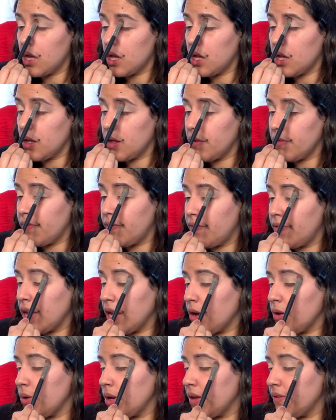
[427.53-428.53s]
a
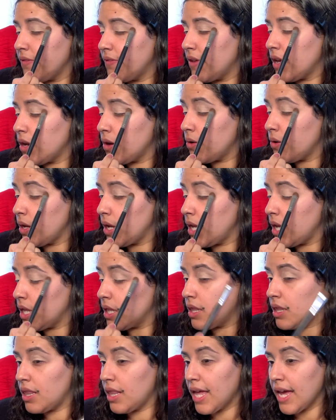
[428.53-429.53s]
very very
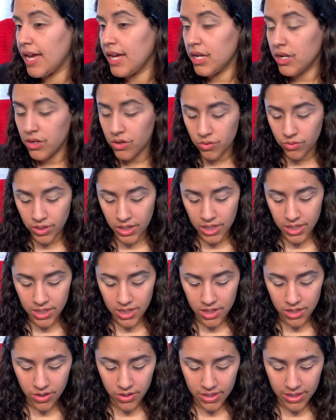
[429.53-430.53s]
light nudie
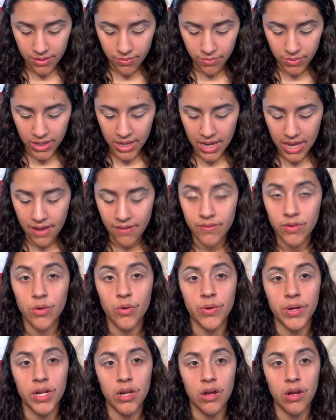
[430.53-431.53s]
color that we have going